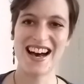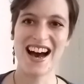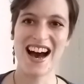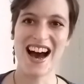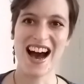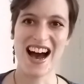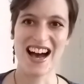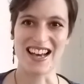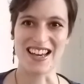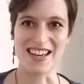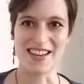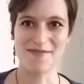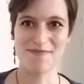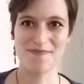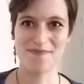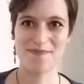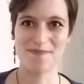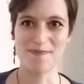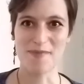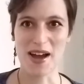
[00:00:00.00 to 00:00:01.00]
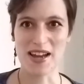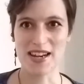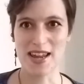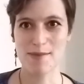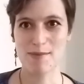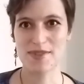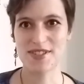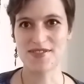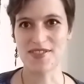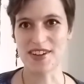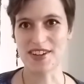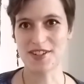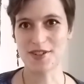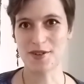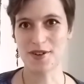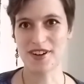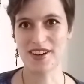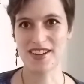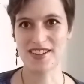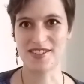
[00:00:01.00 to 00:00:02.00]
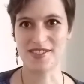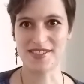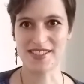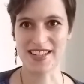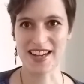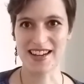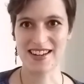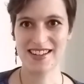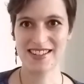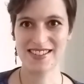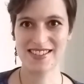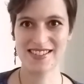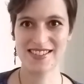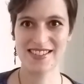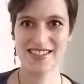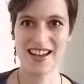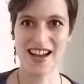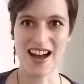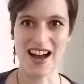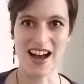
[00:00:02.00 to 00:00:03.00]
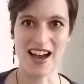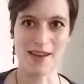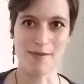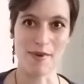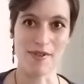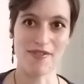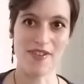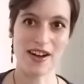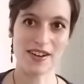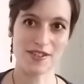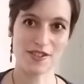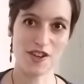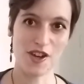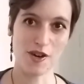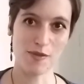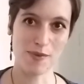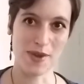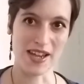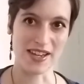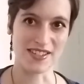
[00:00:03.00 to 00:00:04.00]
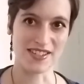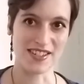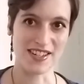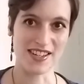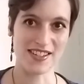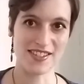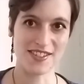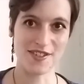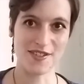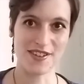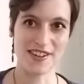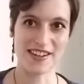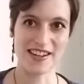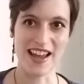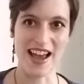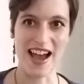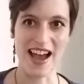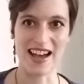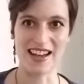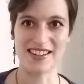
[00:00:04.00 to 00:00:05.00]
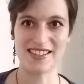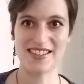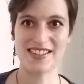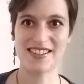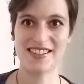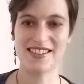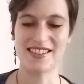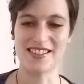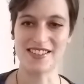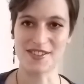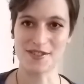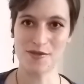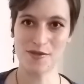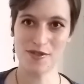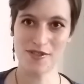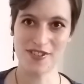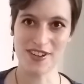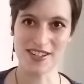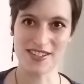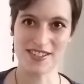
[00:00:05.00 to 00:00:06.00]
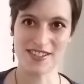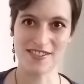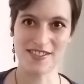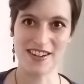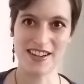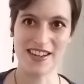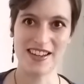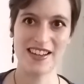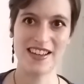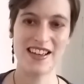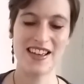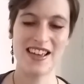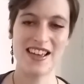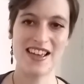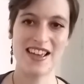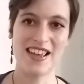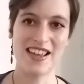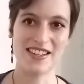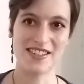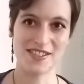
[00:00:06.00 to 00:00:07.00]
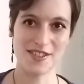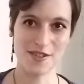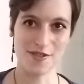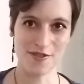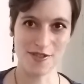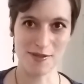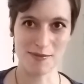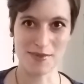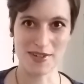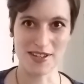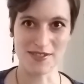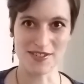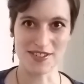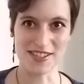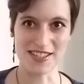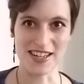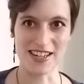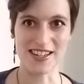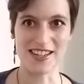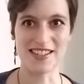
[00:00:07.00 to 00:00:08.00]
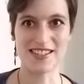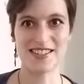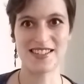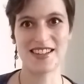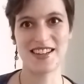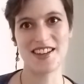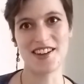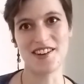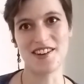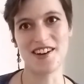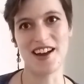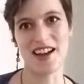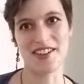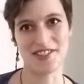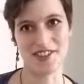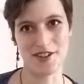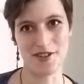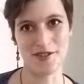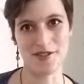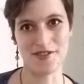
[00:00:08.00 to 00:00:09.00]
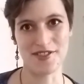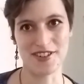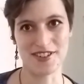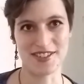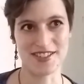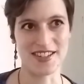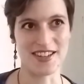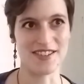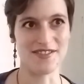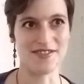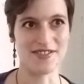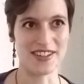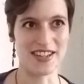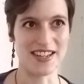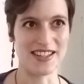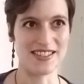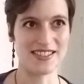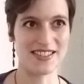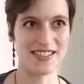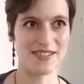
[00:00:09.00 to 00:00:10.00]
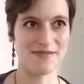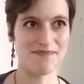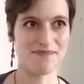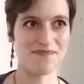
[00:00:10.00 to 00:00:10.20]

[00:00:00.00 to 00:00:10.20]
Hi, my name is Victoria Yuskaitis. I am a final year PhD student at the School of History, Institute for Medieval Studies here at the University of Leeds.